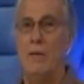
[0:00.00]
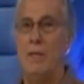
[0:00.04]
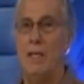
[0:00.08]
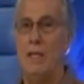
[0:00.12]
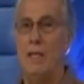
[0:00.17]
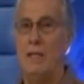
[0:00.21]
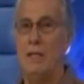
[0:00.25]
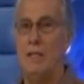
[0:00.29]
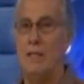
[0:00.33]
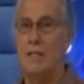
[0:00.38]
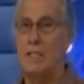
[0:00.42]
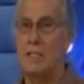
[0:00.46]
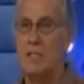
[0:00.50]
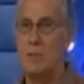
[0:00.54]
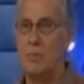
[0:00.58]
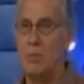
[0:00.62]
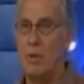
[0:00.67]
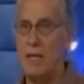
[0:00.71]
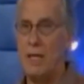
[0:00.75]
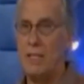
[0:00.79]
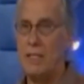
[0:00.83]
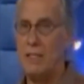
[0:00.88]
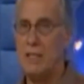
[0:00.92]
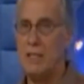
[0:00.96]
Then,
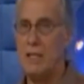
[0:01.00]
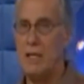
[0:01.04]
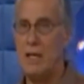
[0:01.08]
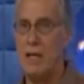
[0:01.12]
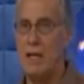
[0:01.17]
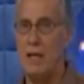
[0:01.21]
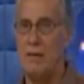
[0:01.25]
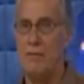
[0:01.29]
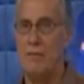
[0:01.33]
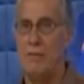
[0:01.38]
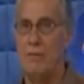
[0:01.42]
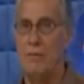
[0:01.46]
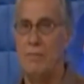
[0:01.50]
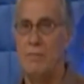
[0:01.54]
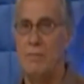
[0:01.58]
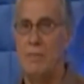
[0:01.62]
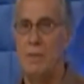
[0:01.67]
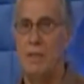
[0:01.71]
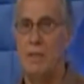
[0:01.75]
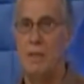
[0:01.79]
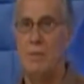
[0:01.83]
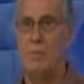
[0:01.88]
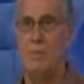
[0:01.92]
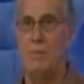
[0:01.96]
surprisingly enough,
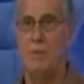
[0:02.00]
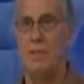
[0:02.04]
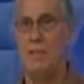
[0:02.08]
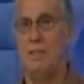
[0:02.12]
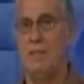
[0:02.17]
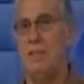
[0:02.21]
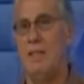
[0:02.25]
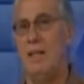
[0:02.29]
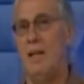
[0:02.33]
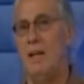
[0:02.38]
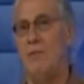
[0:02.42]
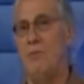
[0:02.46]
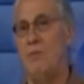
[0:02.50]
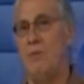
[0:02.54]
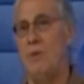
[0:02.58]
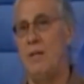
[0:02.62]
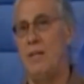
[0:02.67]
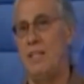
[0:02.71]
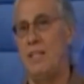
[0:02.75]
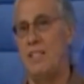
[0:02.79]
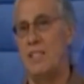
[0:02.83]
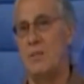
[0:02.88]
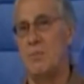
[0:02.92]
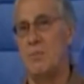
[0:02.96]
but not
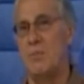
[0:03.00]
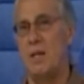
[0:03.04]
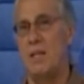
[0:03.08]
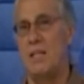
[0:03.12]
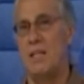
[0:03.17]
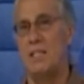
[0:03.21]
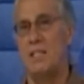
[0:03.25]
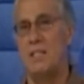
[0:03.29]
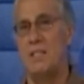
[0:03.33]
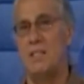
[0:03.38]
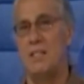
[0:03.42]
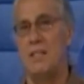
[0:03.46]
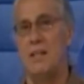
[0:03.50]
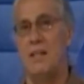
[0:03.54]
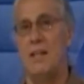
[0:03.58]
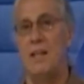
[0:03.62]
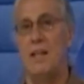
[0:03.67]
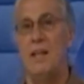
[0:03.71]
really surprising,